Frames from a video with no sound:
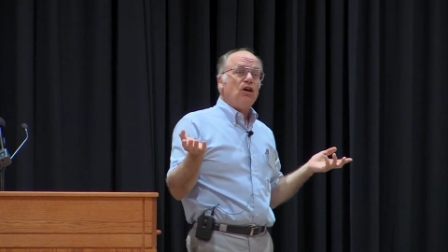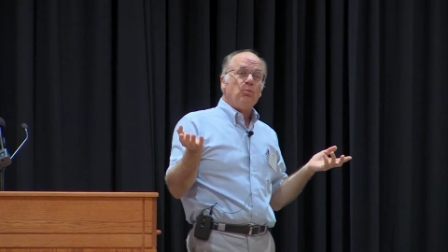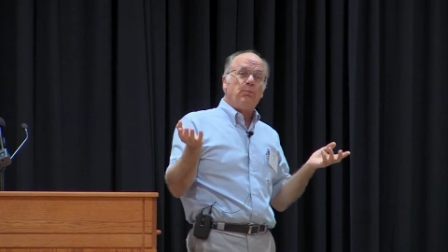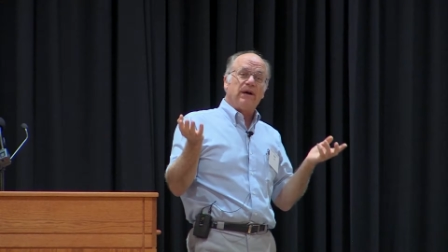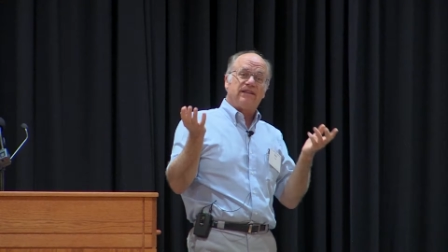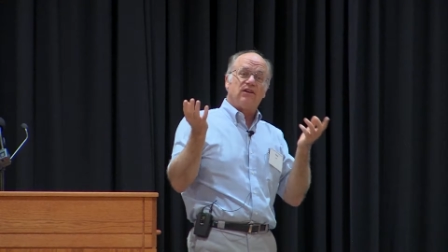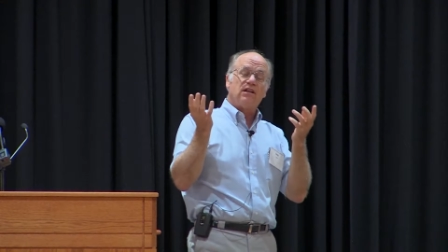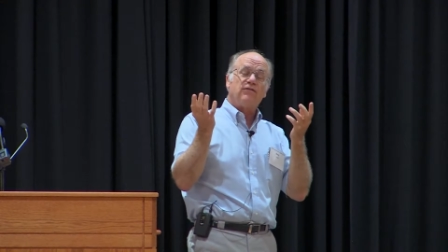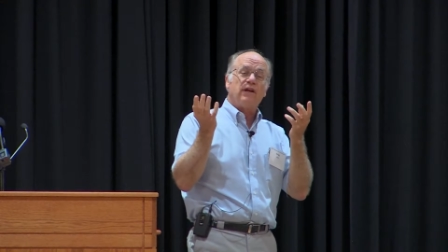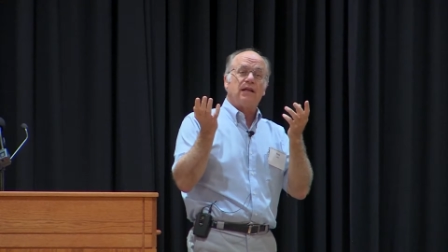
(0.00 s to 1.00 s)
But there
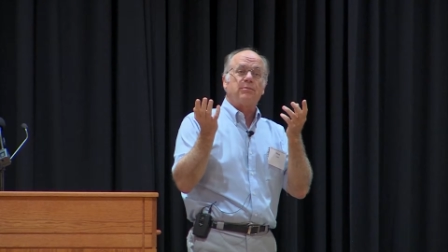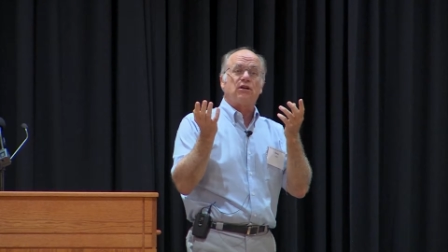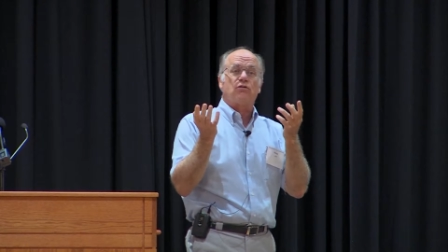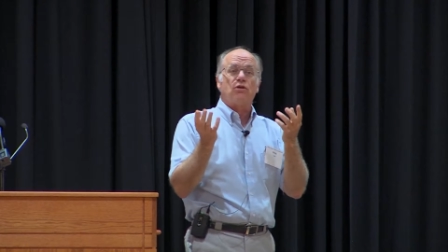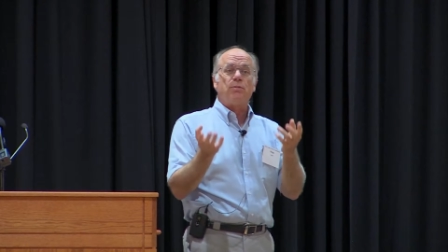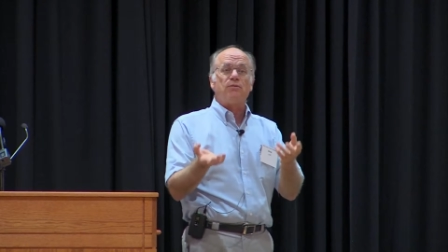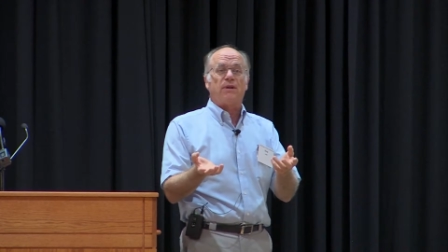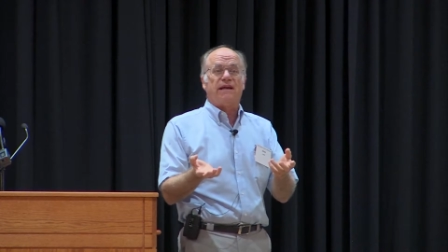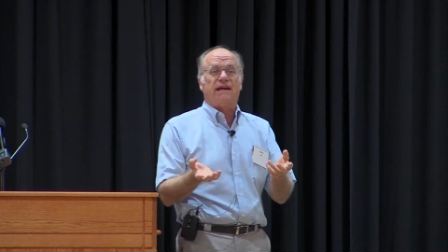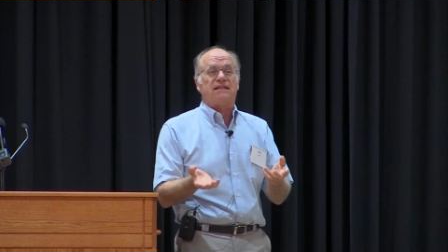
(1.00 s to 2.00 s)
developed a group of
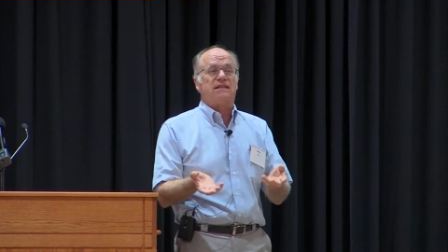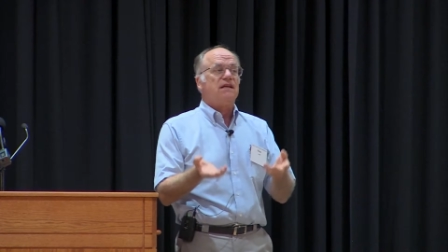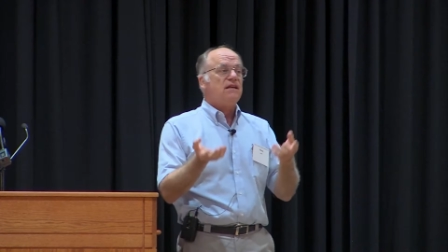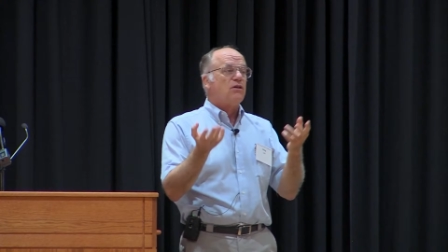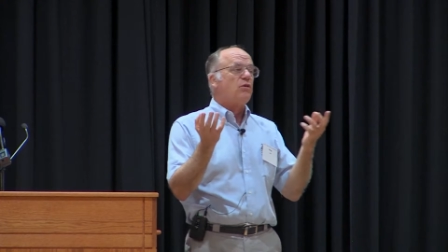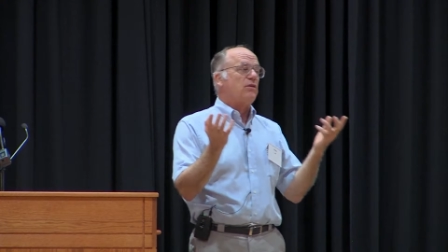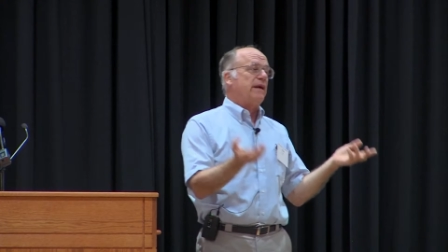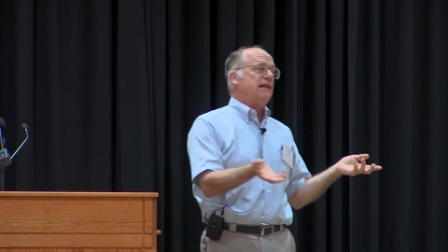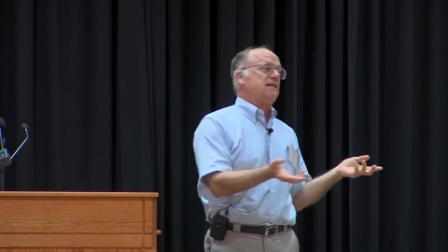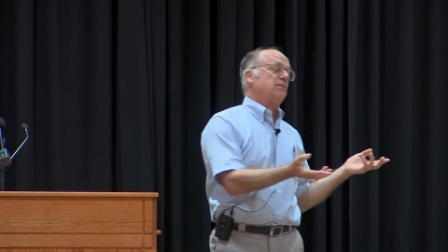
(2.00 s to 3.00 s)
plants with
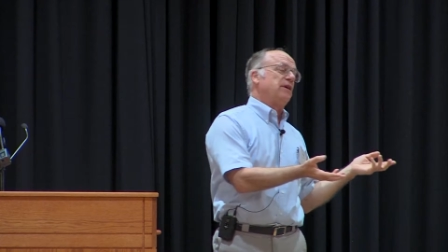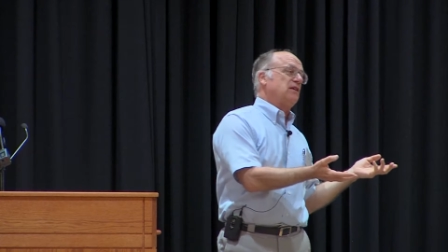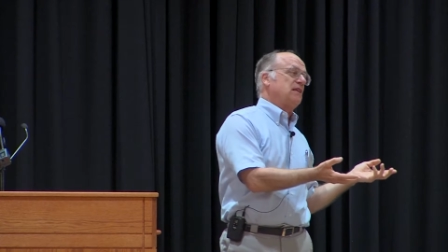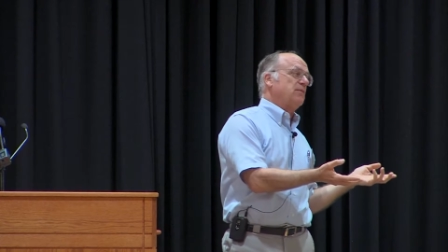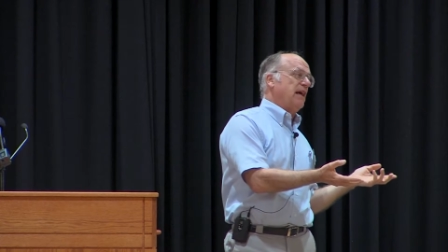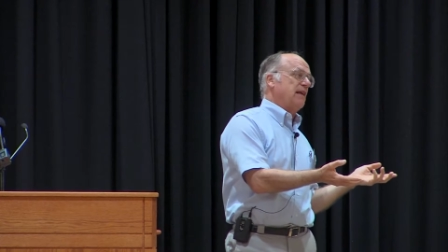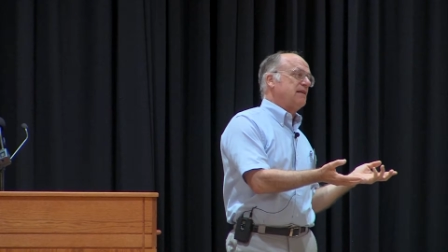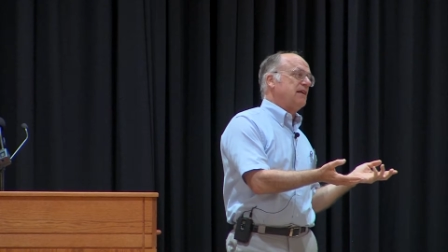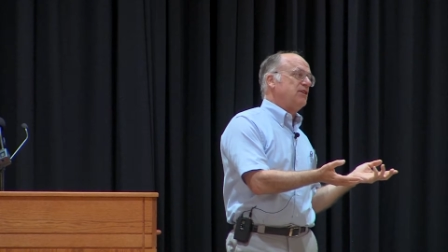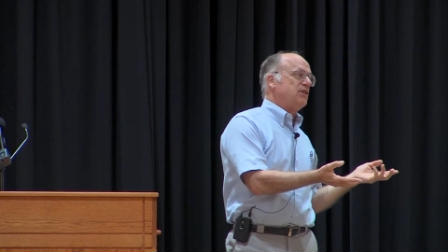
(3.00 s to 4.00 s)
basal meristematic
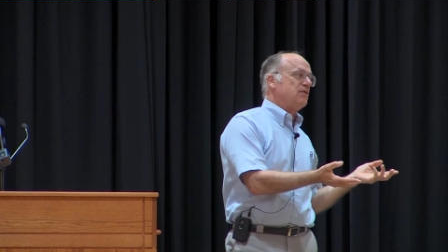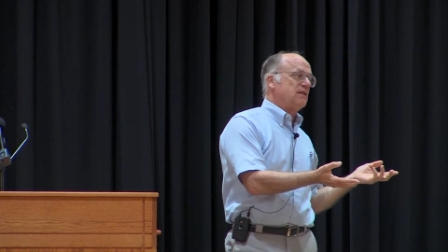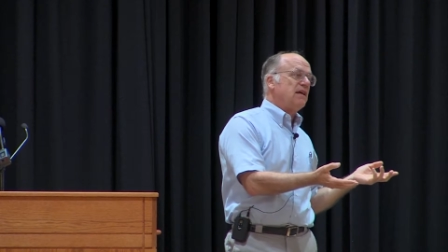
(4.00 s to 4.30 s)
tissues,